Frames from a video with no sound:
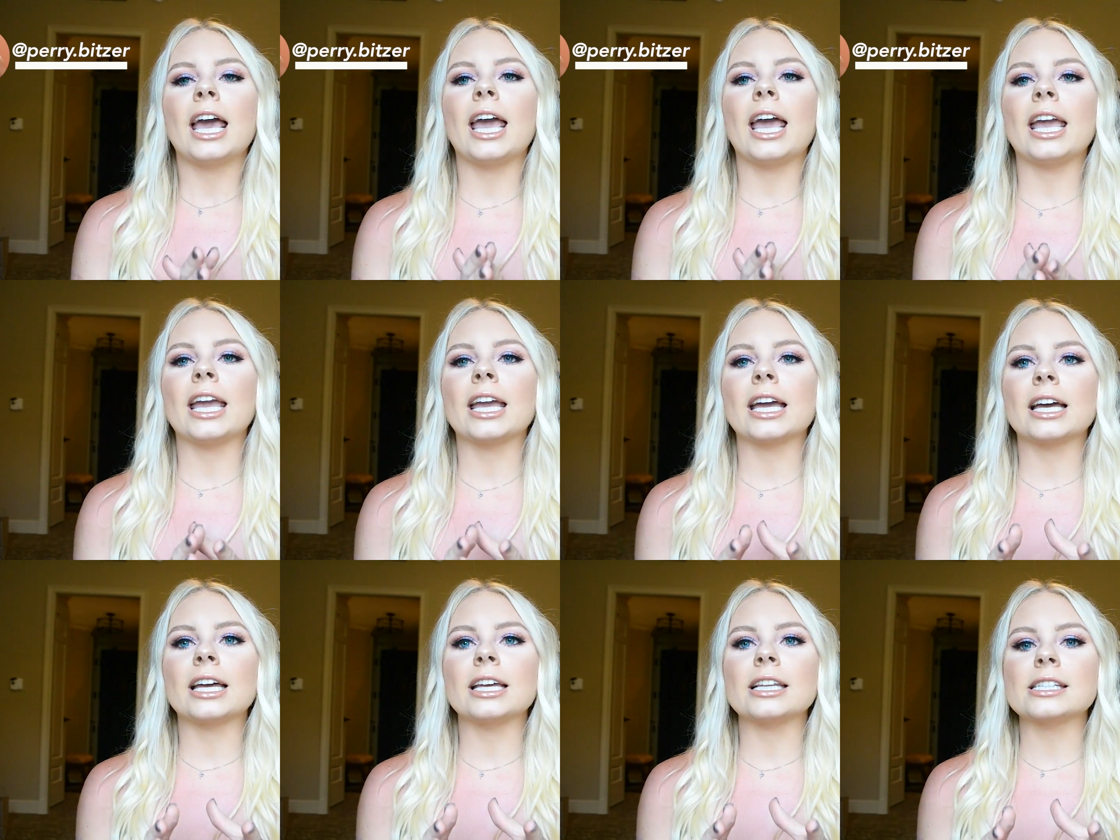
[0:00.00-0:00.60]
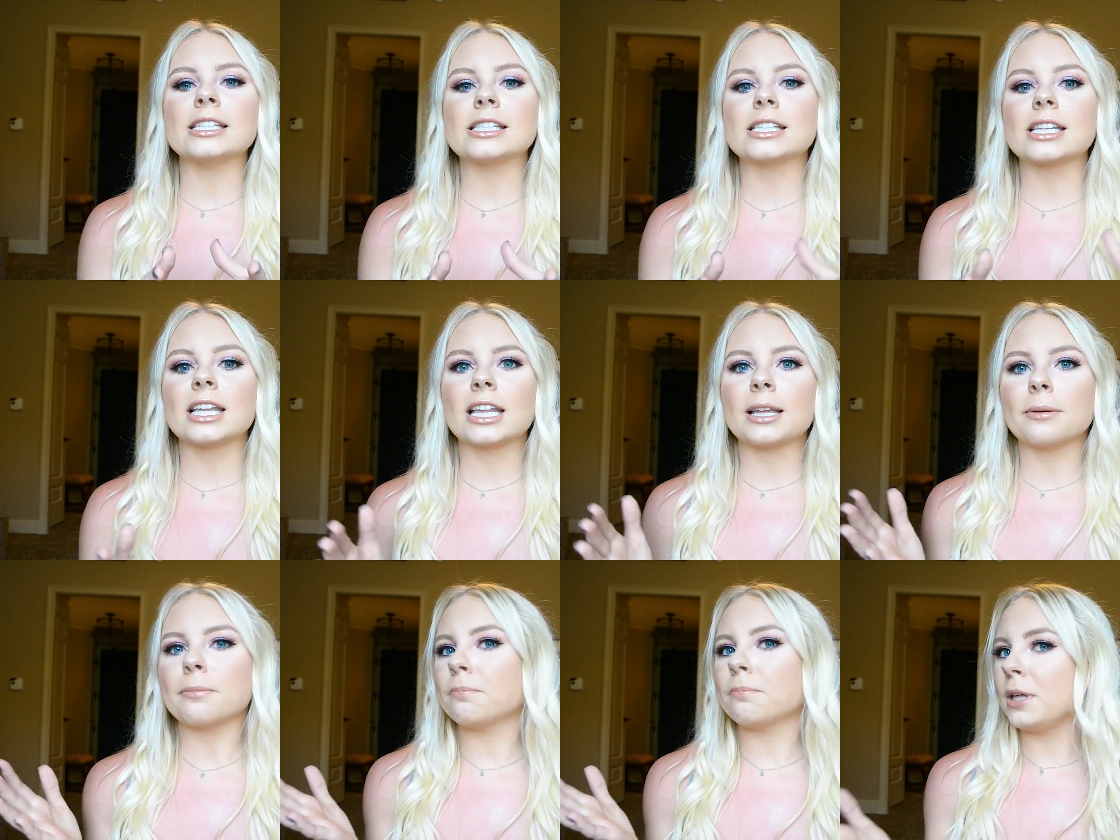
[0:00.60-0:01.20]
and
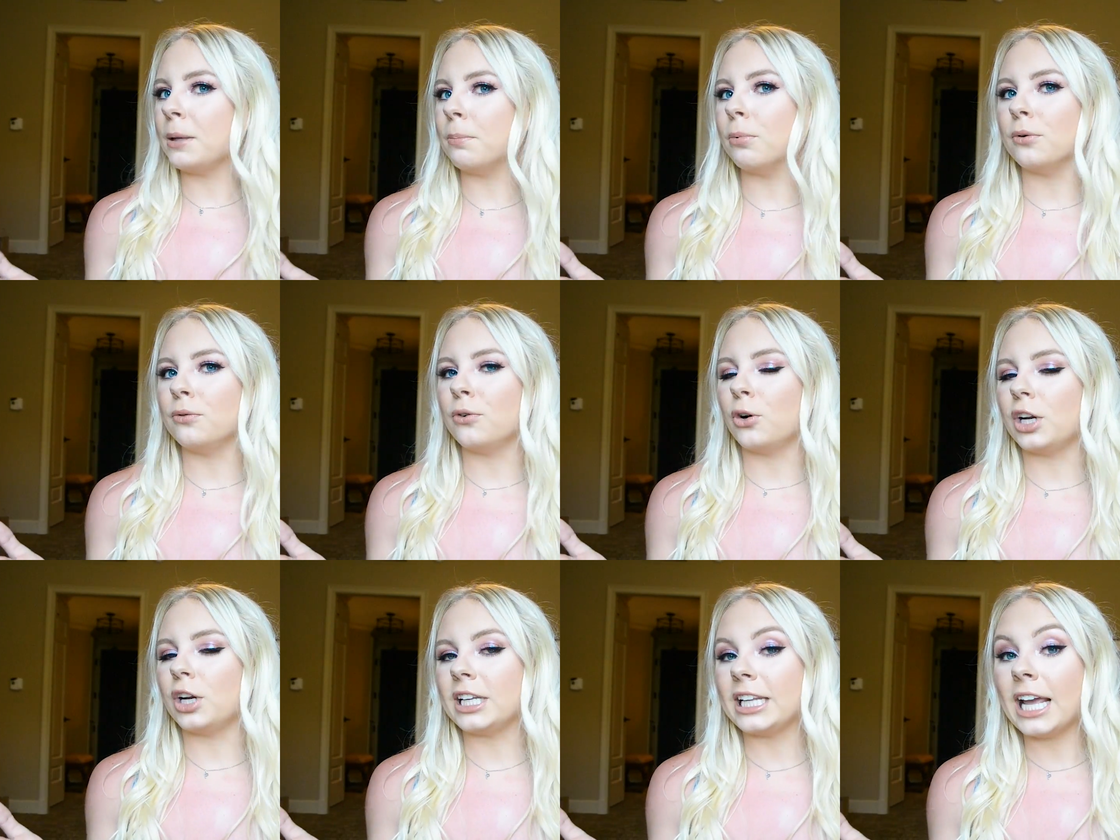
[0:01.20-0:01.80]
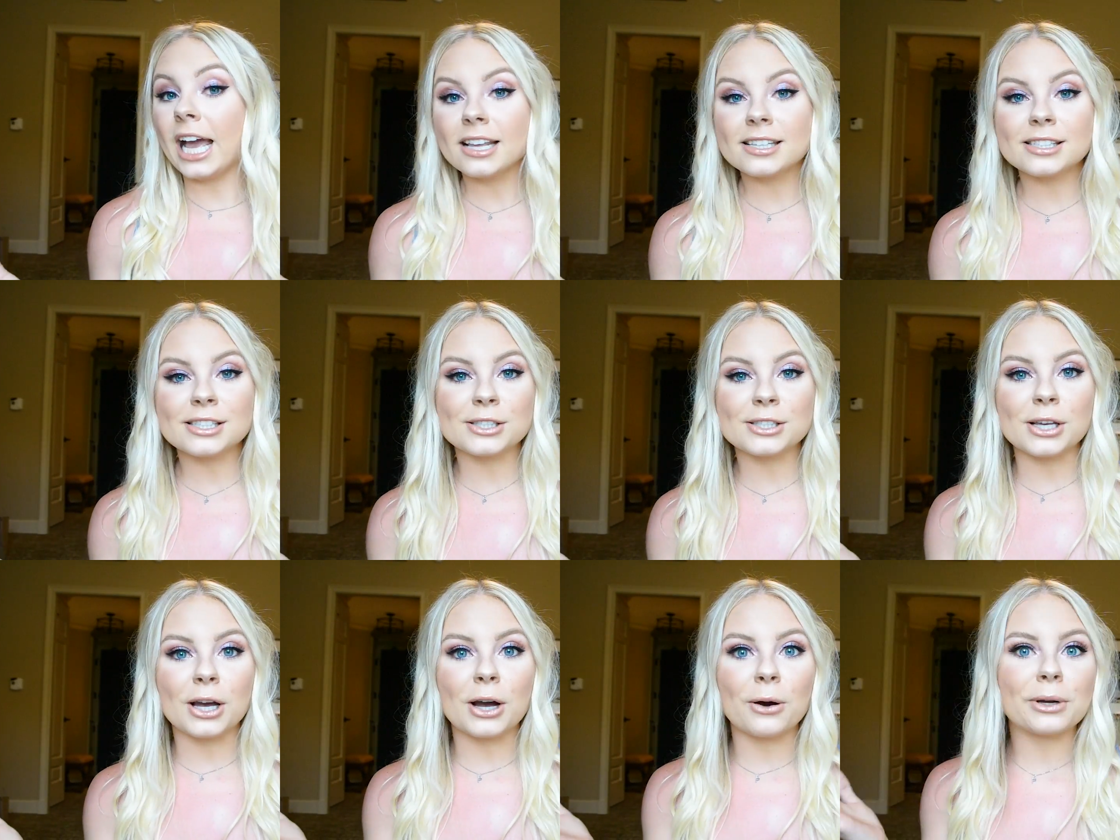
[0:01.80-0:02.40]
people voted yes,
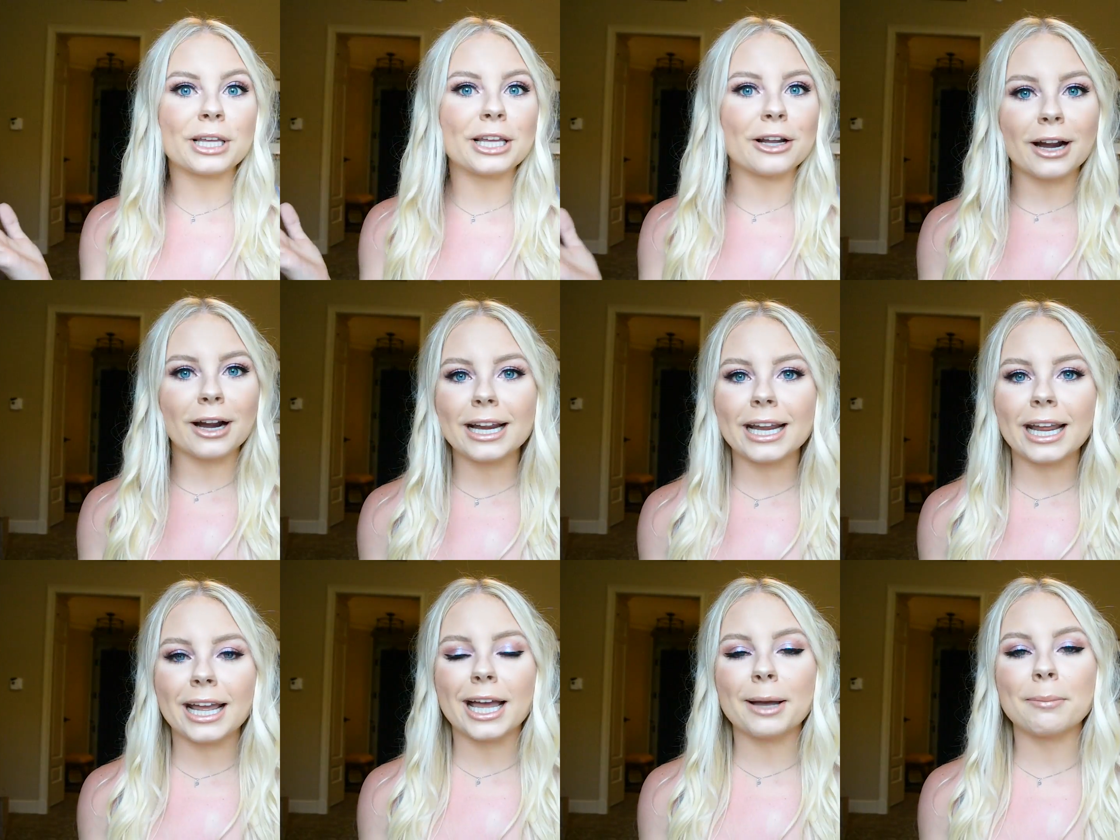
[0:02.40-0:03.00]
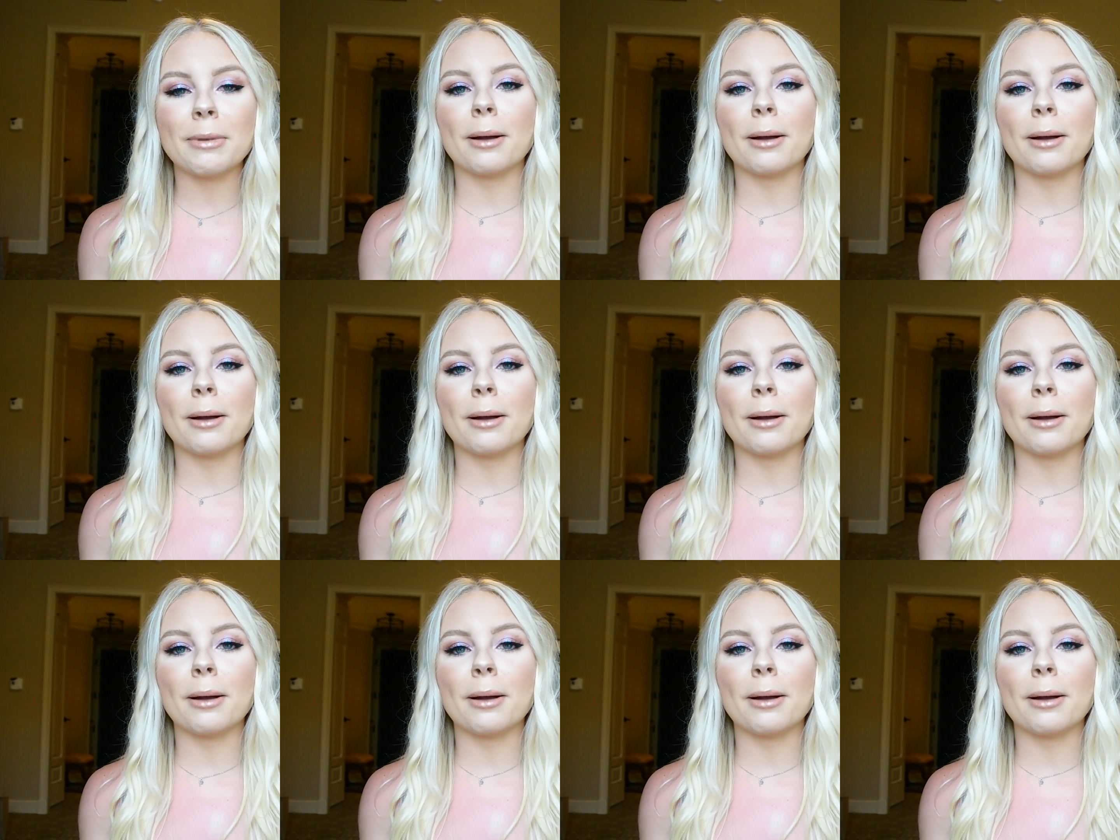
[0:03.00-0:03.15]
so here I am.